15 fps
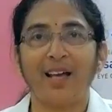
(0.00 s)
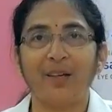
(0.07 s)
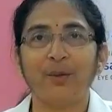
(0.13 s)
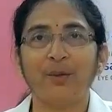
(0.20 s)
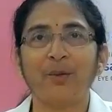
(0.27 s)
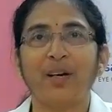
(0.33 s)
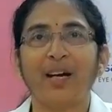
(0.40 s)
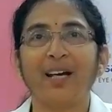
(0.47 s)

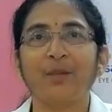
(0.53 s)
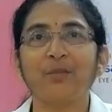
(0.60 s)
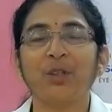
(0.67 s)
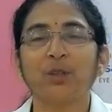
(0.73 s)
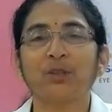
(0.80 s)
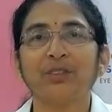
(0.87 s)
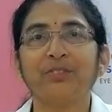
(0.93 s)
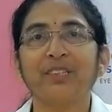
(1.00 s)
Hello, I am
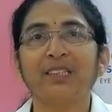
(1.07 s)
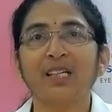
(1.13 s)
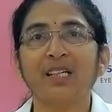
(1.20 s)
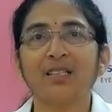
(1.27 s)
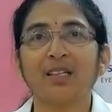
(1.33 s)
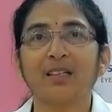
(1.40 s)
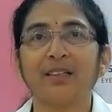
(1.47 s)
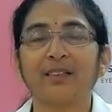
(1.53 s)
Dr. Vidya
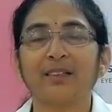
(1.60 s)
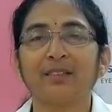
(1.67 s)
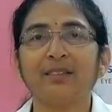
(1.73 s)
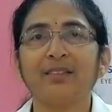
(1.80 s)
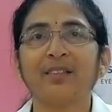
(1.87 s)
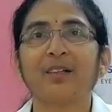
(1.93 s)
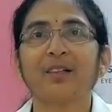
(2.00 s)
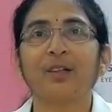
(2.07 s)

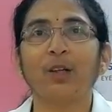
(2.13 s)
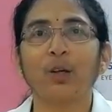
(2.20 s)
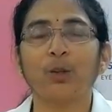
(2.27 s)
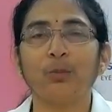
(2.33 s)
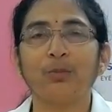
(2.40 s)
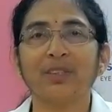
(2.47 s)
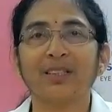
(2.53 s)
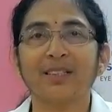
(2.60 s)
Chelerkar,
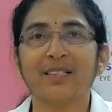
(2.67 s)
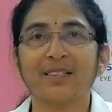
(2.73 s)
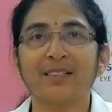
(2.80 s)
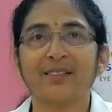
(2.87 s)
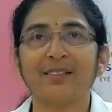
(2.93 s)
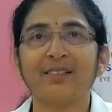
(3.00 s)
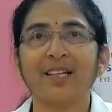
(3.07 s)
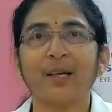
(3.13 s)
glaucoma
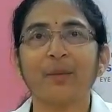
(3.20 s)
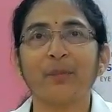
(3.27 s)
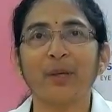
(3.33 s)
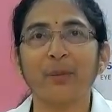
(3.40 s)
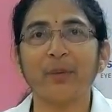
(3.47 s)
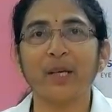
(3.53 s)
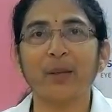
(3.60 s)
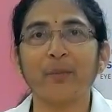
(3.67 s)
consultant at
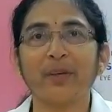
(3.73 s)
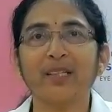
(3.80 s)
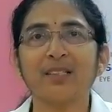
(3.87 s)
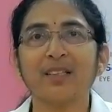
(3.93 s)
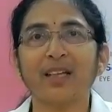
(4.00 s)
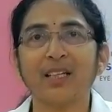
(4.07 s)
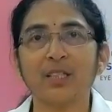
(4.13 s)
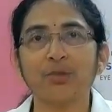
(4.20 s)

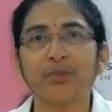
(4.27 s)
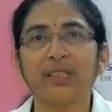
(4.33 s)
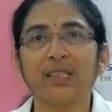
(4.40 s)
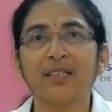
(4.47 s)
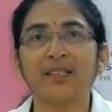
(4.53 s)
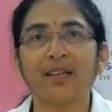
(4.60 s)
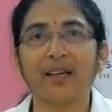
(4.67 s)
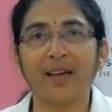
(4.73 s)
PBMA's HV
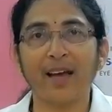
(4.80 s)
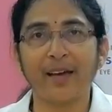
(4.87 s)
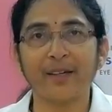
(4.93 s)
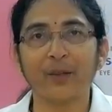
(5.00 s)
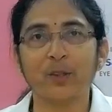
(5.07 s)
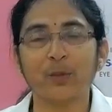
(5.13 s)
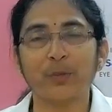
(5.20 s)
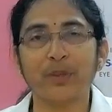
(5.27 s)
Desai Eye
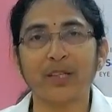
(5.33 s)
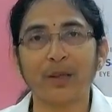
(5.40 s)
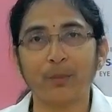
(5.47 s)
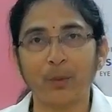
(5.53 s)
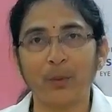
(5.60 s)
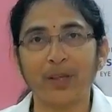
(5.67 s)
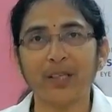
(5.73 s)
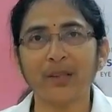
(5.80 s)
Hospital,
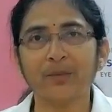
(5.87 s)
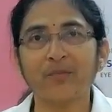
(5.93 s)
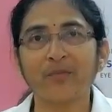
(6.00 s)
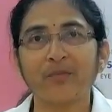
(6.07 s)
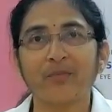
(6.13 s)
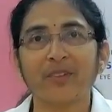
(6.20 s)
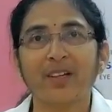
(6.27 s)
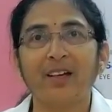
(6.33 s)
Pune.
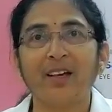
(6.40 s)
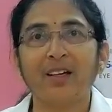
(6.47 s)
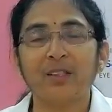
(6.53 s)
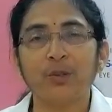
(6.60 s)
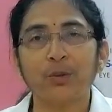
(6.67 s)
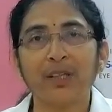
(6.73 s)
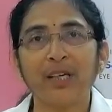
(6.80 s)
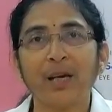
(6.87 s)

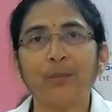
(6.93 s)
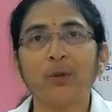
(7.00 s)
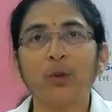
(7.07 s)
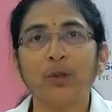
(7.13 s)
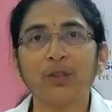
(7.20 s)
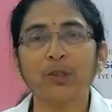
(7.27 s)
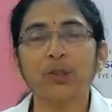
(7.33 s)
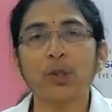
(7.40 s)
Today, I am
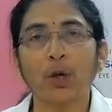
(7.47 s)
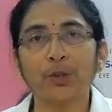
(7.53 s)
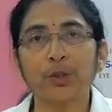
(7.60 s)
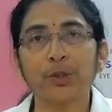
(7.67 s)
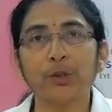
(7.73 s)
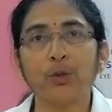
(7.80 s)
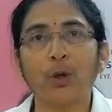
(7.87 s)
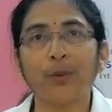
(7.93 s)
going to talk
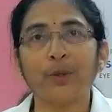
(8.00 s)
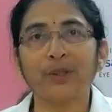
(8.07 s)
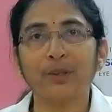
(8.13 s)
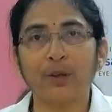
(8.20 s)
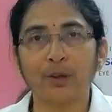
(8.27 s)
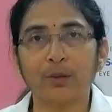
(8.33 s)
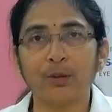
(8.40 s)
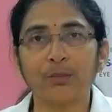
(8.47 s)
to you about
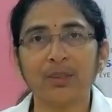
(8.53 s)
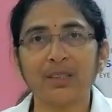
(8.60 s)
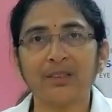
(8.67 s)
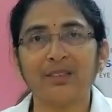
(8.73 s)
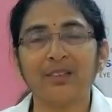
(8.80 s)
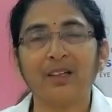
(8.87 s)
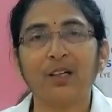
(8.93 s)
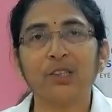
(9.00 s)
glaucoma
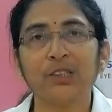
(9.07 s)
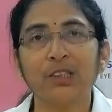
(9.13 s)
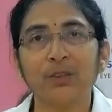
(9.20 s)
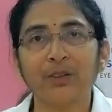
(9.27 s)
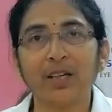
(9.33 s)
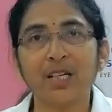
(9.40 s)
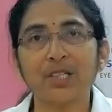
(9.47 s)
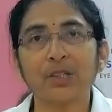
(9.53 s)
on the
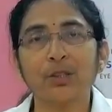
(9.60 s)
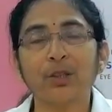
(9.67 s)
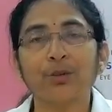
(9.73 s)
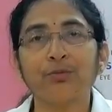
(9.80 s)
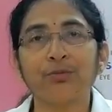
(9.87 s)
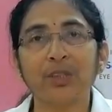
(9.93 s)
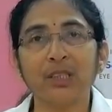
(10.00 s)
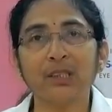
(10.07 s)
occasion
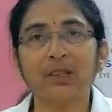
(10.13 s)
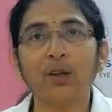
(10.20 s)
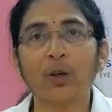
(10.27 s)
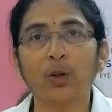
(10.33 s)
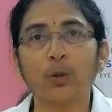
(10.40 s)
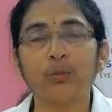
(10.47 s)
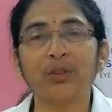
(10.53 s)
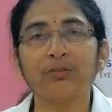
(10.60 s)
of World
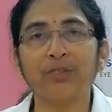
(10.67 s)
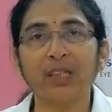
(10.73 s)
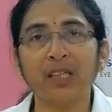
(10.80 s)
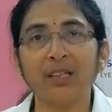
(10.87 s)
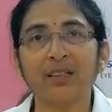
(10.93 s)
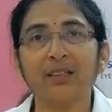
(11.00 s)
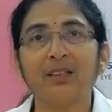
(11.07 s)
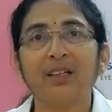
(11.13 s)
Glaucoma
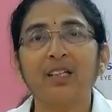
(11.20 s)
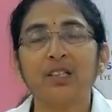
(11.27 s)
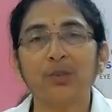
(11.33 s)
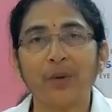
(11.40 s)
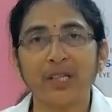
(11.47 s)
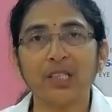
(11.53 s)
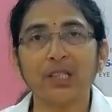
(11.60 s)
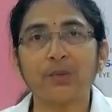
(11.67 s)
Week
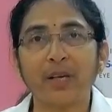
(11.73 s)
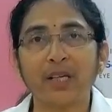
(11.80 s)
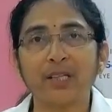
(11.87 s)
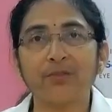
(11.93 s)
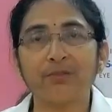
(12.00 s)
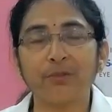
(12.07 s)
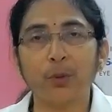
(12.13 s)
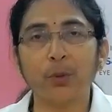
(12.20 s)

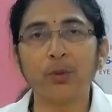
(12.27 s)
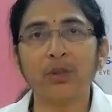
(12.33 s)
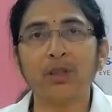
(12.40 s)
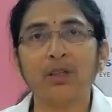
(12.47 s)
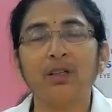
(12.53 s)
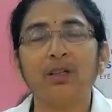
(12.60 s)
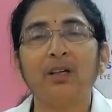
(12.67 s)
2024,